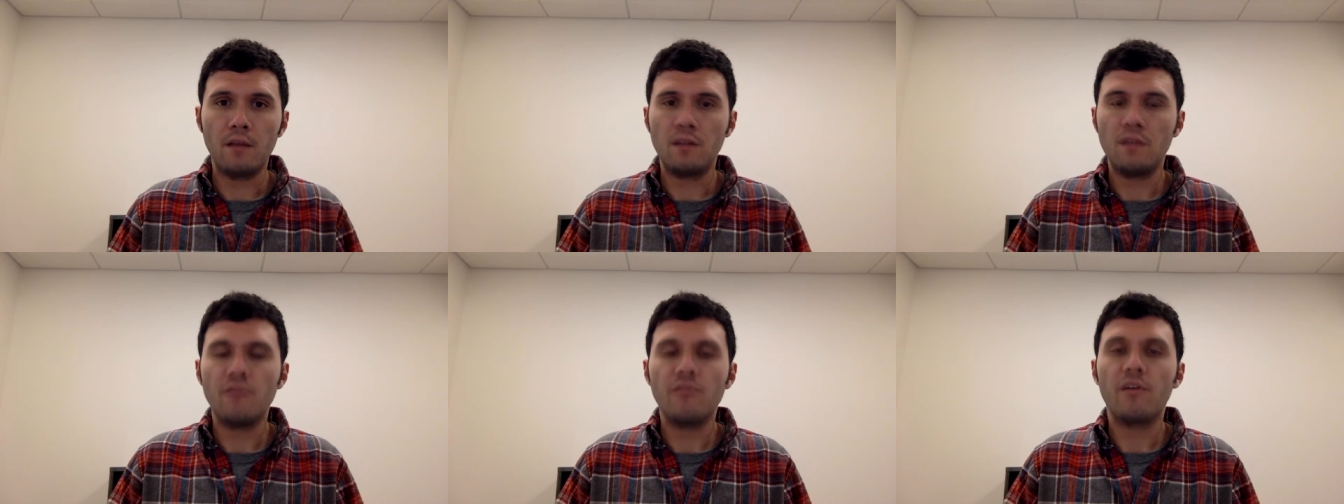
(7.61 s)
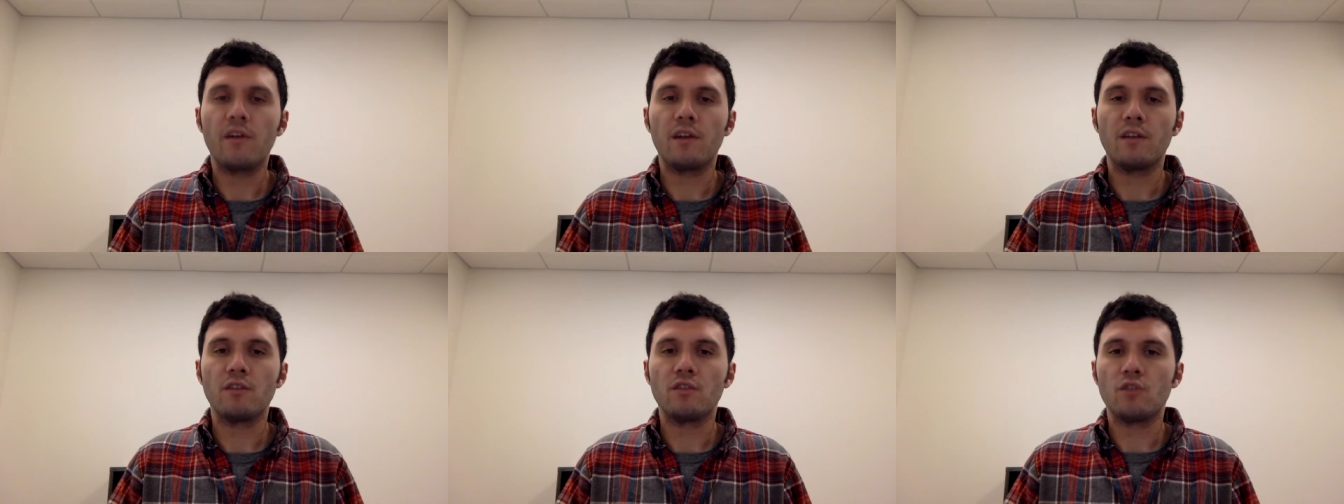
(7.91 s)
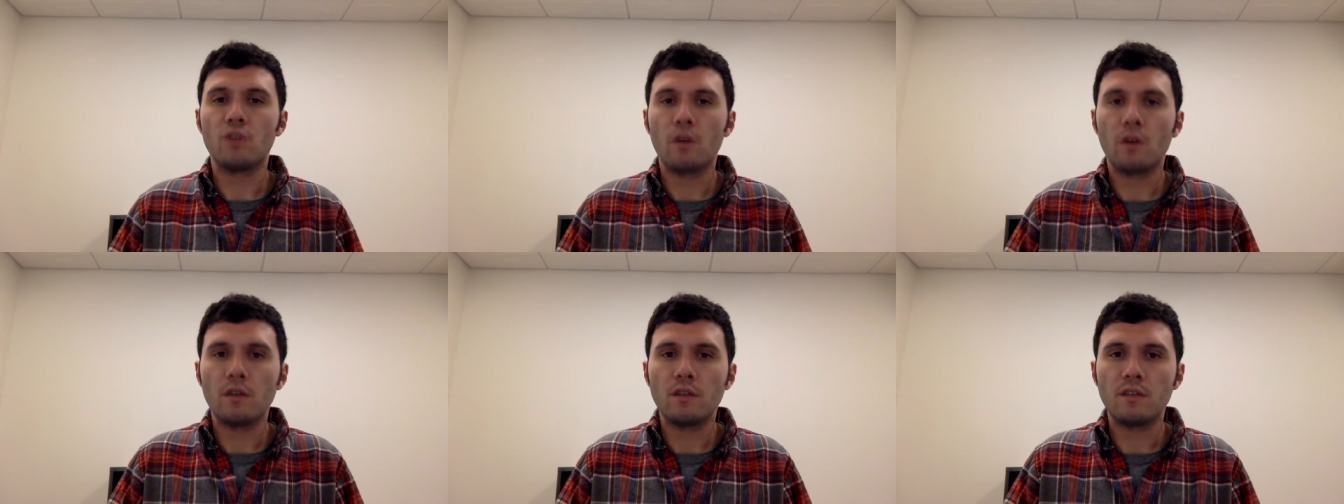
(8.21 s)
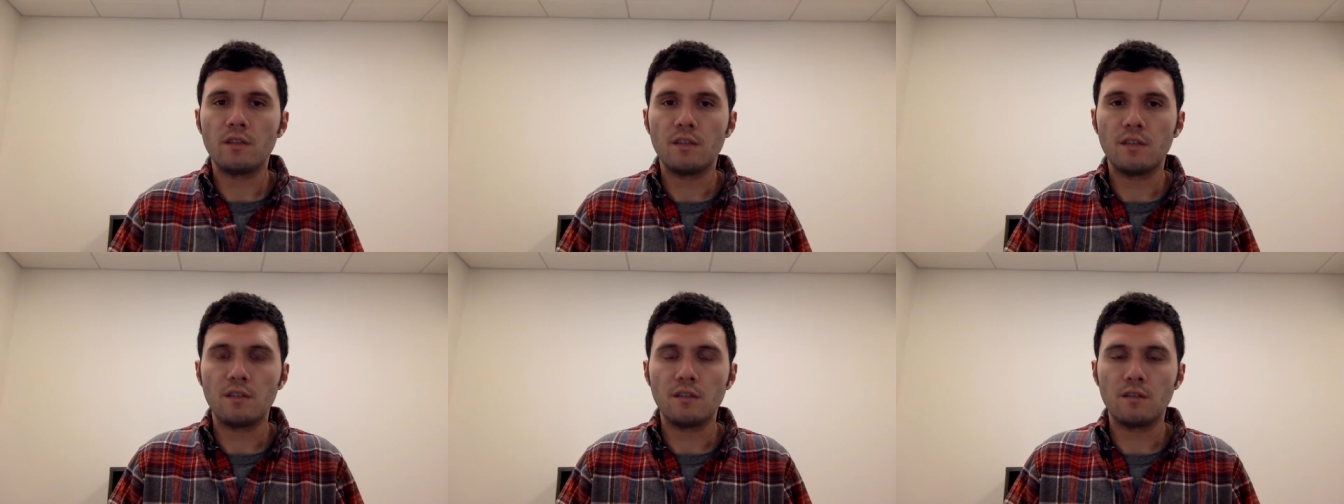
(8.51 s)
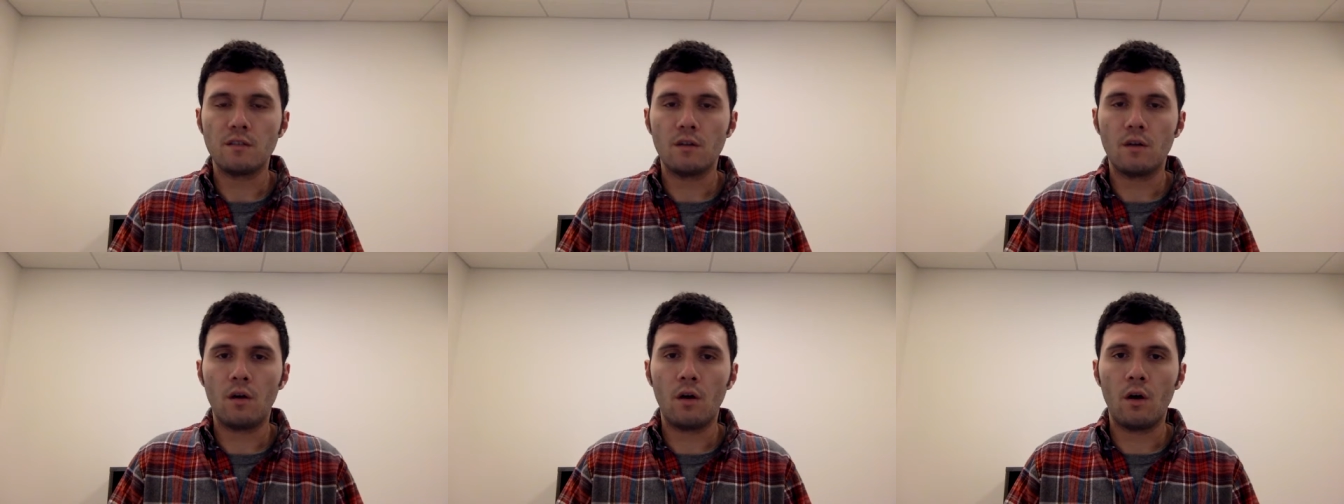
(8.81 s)
different
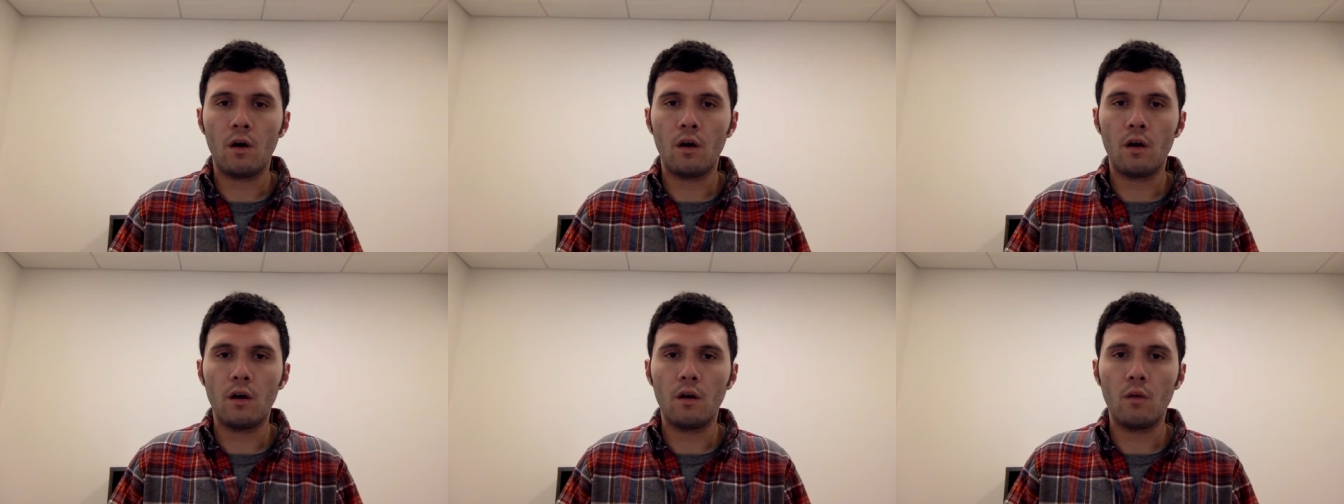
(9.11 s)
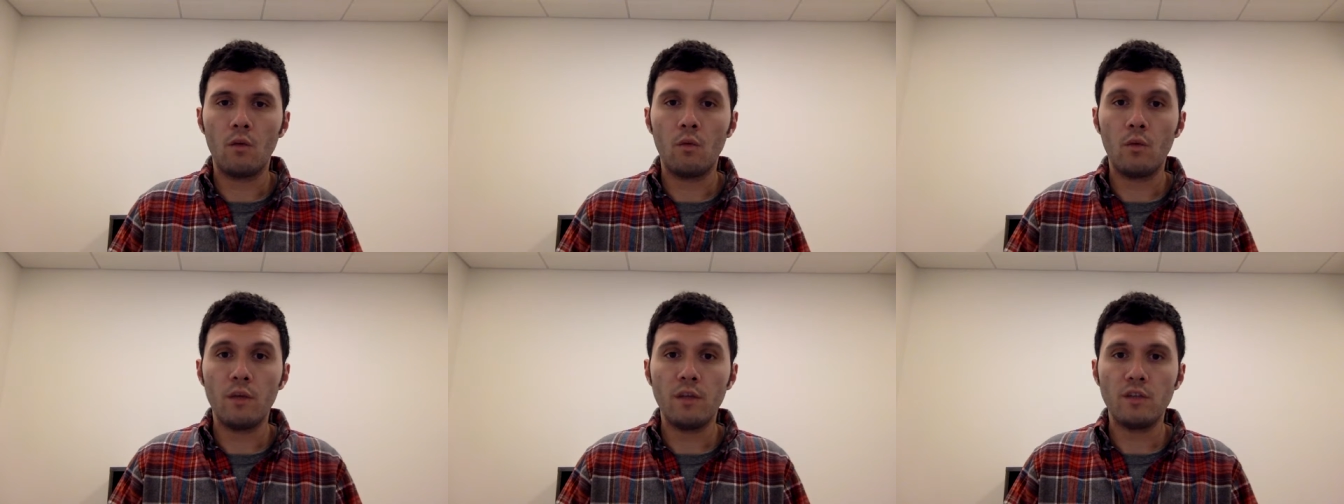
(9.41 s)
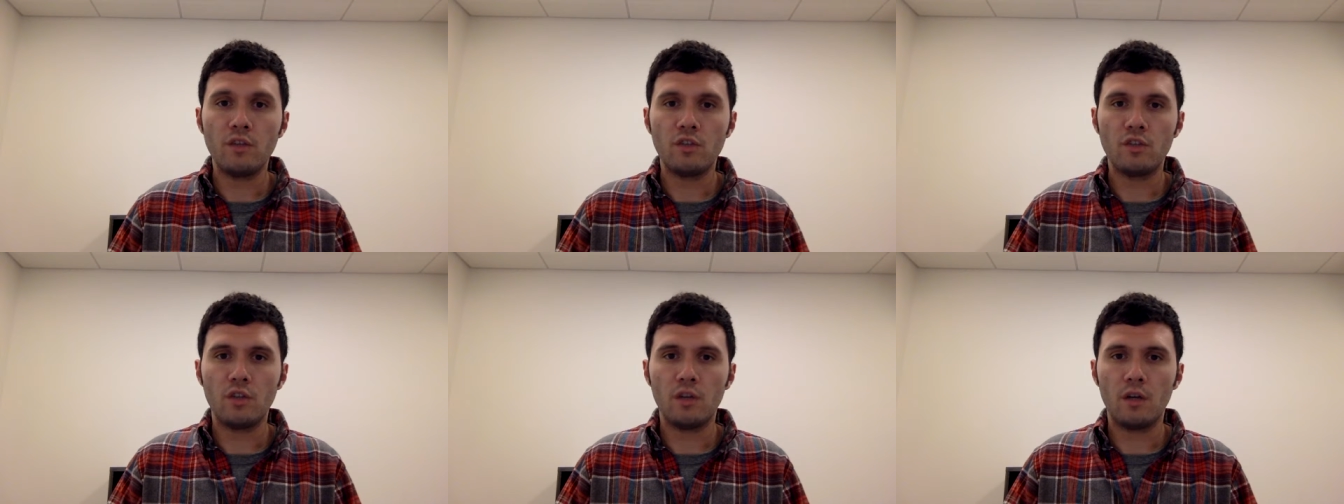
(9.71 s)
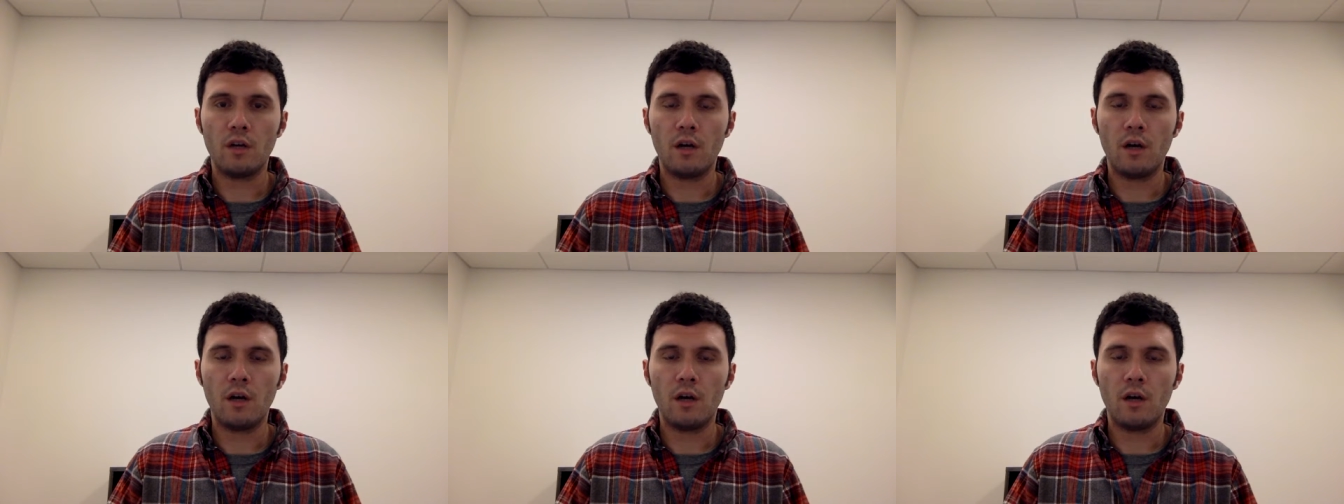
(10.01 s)
choices on which